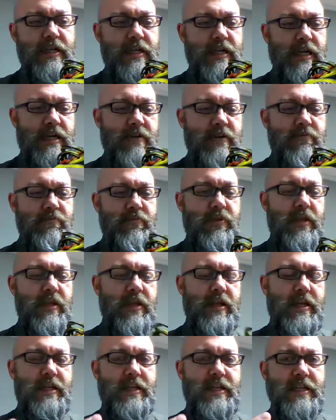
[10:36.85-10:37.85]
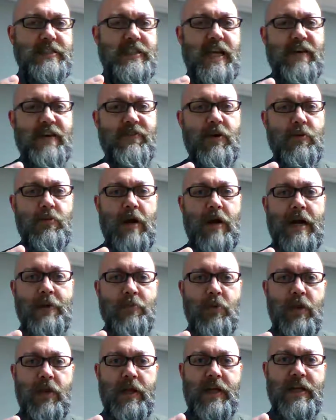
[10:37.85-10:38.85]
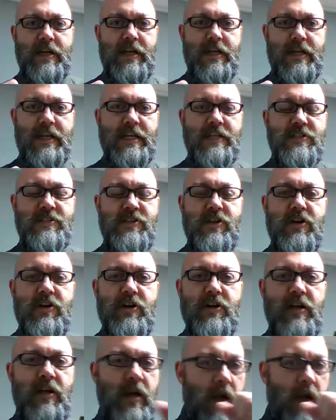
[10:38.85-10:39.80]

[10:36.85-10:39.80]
Um, the, it does have a rock plate insert